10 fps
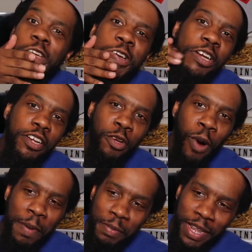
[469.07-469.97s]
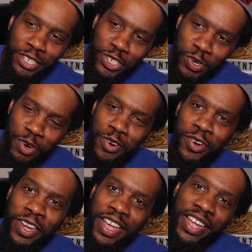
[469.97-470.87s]
Wipe up that
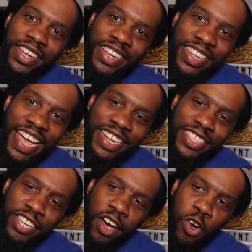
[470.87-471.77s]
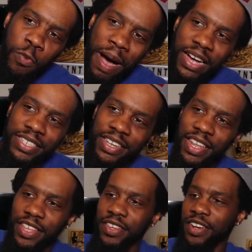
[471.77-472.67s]
drool. That toe box
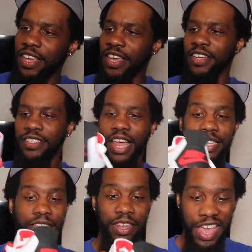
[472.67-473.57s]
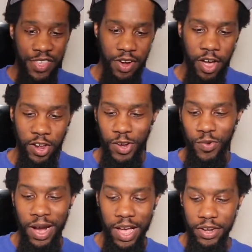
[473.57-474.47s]
leather is. Like the leather
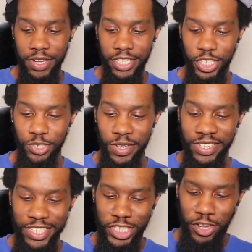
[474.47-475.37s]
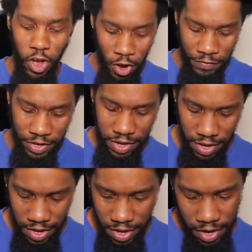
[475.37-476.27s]
all around this shoe is soft.
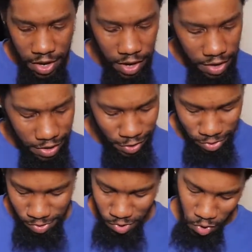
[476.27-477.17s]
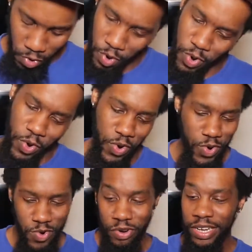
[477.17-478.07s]

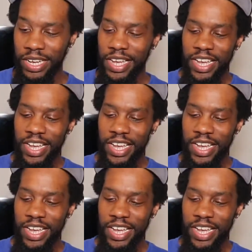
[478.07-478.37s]
Oh.